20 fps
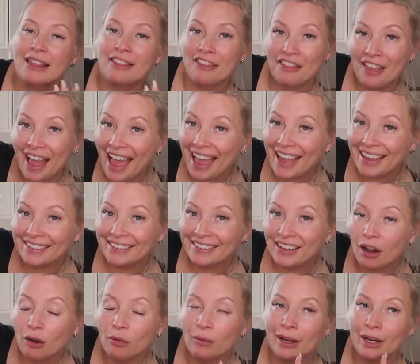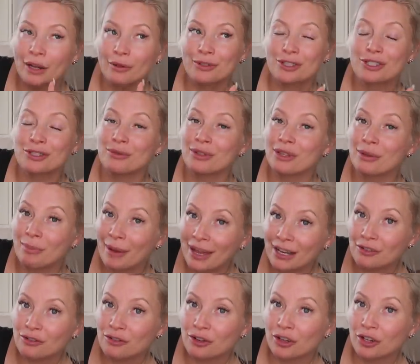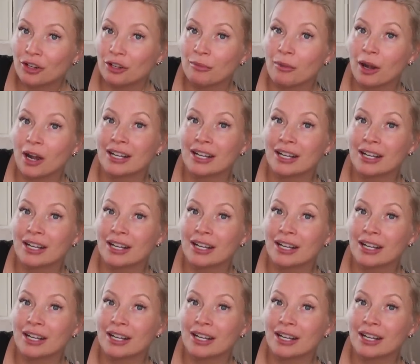Then, when I was doing the bedroom,